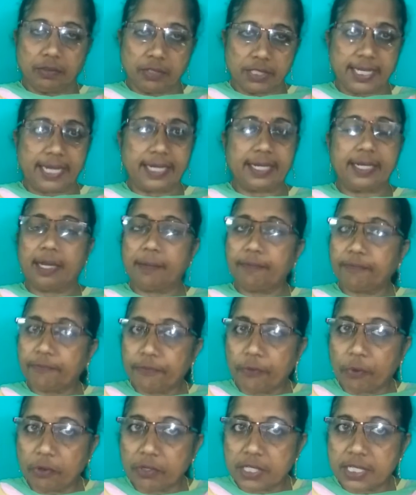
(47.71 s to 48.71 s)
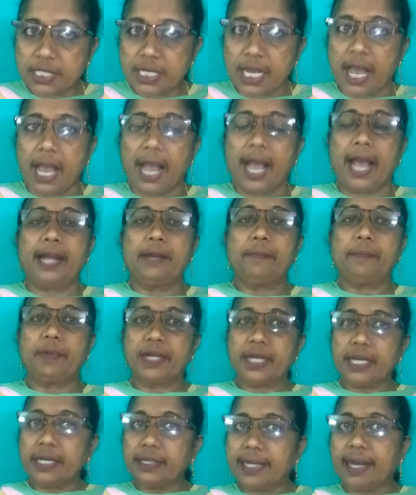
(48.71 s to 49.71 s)
setting up forts and
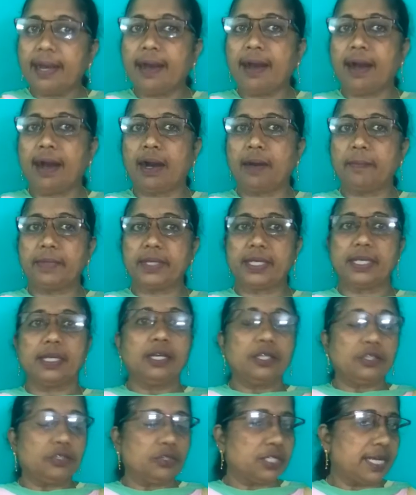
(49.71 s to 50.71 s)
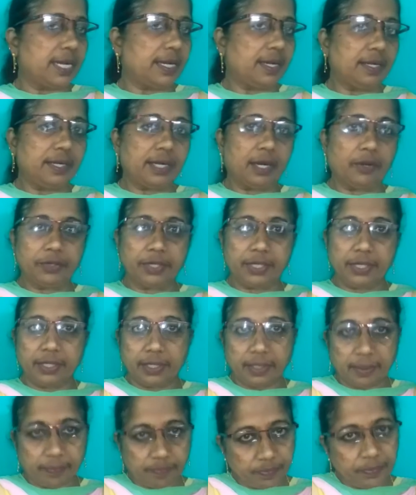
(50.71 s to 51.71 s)
bringing their army to settle down
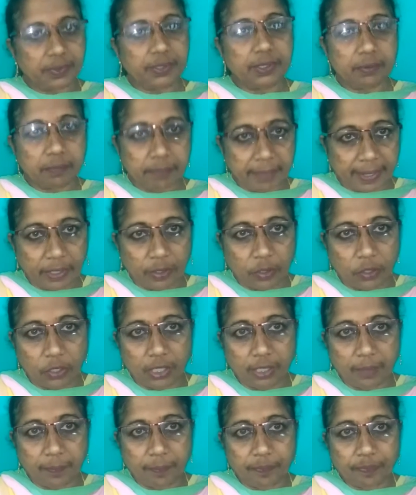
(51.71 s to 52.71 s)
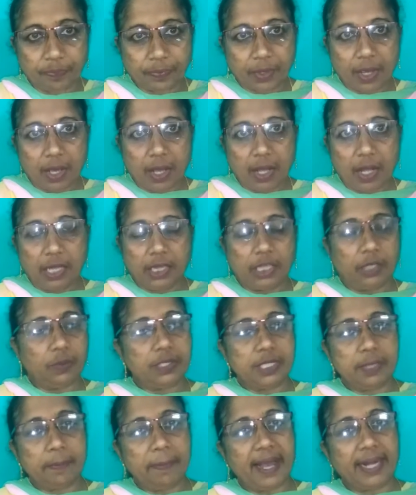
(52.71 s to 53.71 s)
in Bengal. There
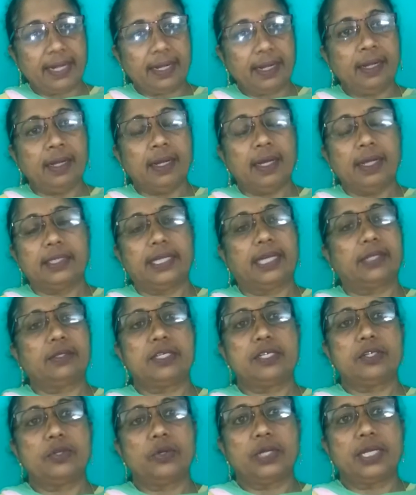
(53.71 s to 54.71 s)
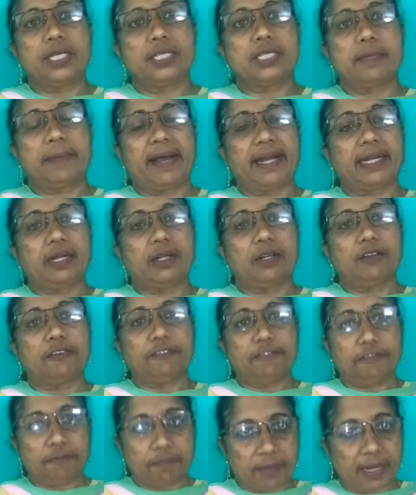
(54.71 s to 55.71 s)
was a battle that is known as the Battle of
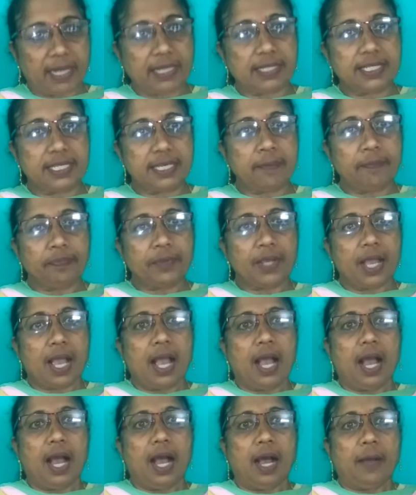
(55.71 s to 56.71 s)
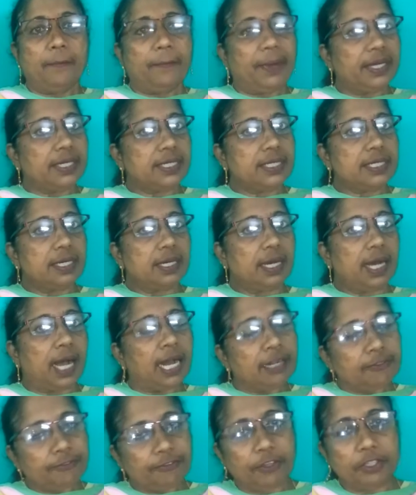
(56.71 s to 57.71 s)
Plassey, but
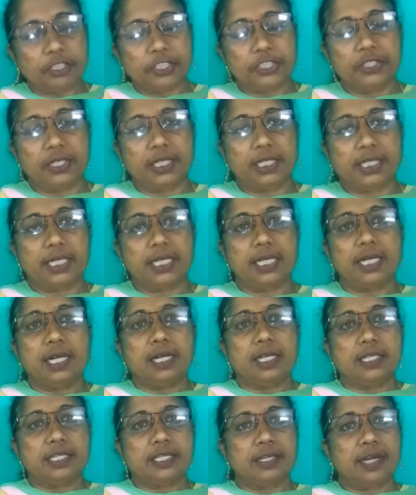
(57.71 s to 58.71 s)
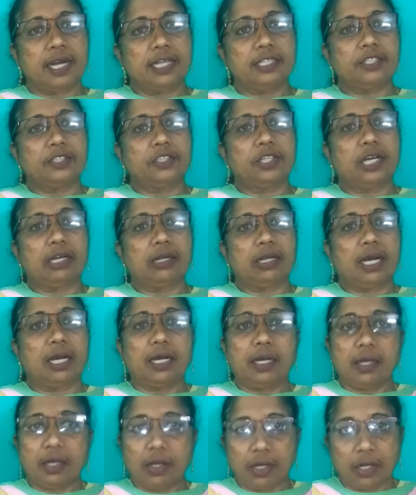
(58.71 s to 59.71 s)
unfortunately
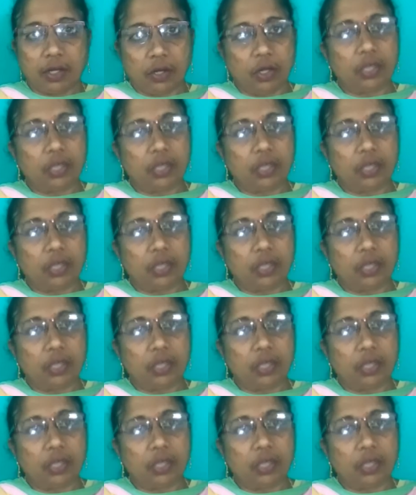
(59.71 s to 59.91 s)
Siraj-ud-Dawla